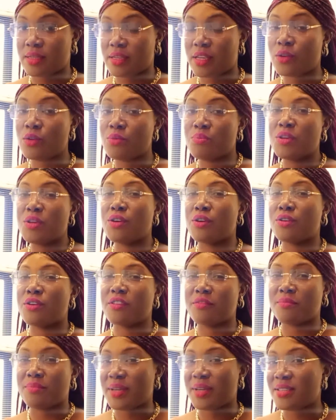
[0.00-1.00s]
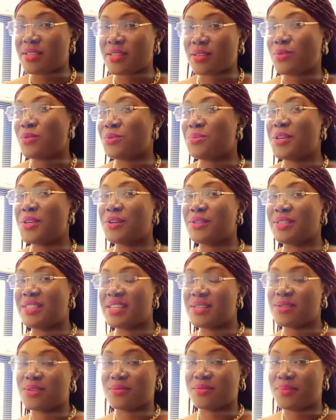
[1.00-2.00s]
It could be your year of birth, it could be your
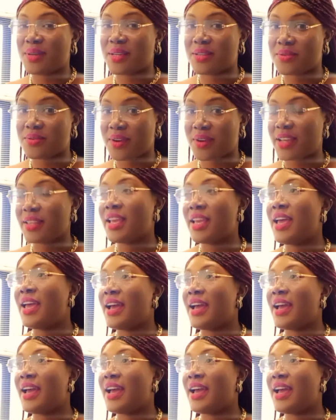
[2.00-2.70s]
date of birth, right?